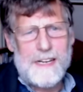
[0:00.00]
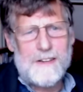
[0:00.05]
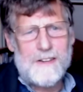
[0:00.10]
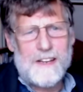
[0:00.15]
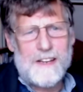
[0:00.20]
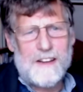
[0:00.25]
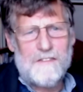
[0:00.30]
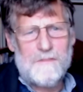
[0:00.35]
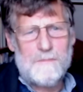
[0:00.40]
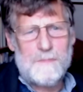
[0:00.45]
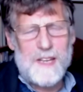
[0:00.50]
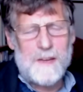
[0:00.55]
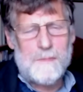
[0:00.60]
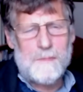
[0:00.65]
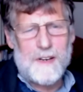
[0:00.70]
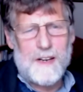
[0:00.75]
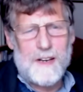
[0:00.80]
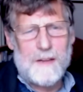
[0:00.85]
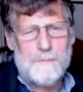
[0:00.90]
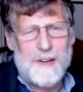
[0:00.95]
to give
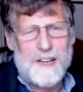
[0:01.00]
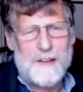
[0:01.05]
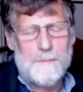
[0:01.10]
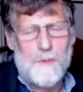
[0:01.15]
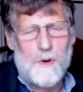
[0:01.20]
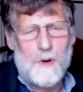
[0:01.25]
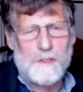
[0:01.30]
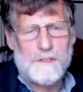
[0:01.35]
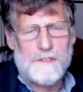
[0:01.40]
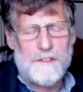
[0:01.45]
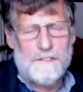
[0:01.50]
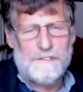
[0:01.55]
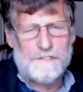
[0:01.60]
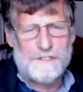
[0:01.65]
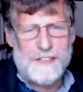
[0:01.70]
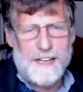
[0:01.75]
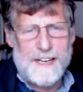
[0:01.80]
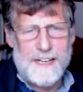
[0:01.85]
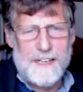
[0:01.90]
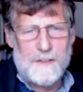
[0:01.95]
people a bit more of a
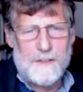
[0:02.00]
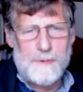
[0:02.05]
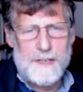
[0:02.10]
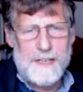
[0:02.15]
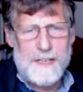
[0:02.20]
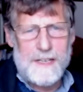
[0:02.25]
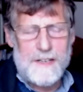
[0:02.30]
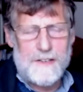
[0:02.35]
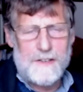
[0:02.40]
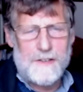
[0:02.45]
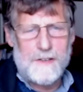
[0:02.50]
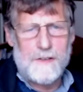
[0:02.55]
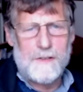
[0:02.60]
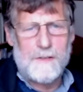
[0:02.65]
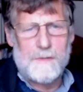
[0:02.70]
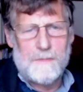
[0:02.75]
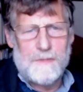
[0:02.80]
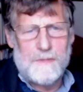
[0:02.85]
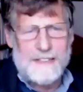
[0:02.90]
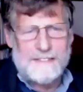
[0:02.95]
fright, we need
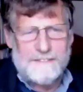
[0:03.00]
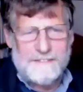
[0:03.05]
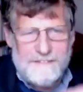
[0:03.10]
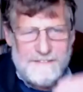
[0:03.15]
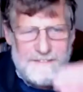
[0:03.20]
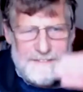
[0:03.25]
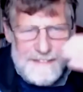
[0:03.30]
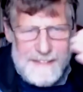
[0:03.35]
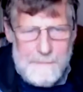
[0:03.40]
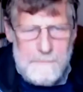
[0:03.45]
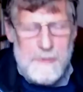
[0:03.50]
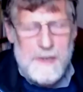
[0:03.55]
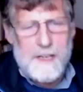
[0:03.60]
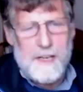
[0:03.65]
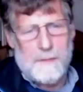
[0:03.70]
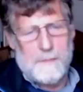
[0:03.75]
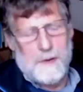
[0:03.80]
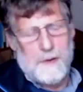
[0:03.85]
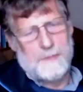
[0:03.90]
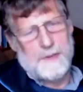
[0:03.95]
to ramp it
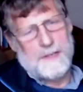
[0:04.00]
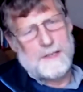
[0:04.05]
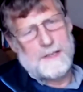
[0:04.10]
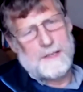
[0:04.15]
up a bit,